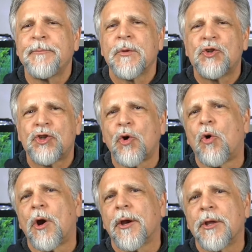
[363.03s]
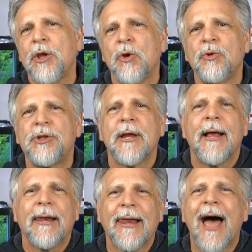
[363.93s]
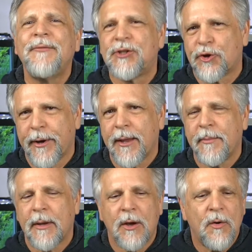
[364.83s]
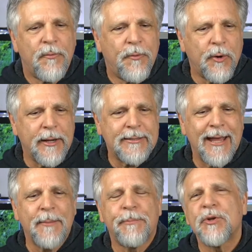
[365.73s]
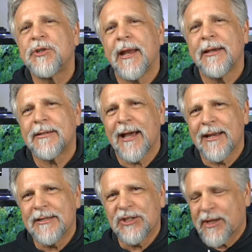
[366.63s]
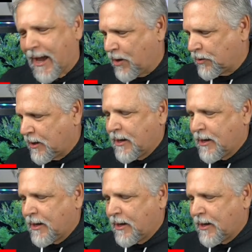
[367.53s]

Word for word: store, use live stream for a 10% uh, discount